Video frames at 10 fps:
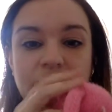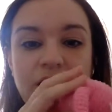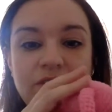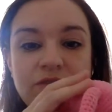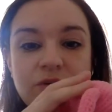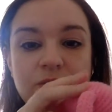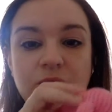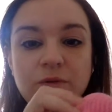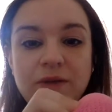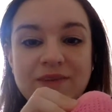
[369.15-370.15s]
if your
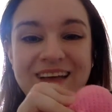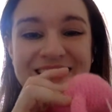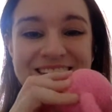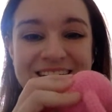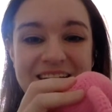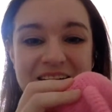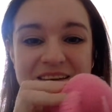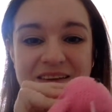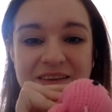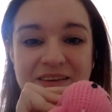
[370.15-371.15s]
womb is adhered
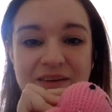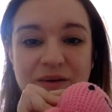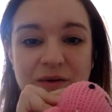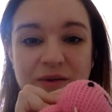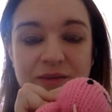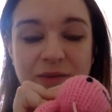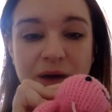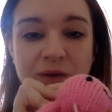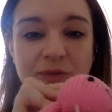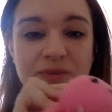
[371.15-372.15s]
into this
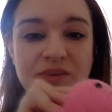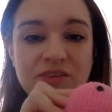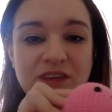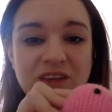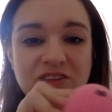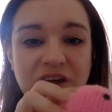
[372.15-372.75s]
backwards position and she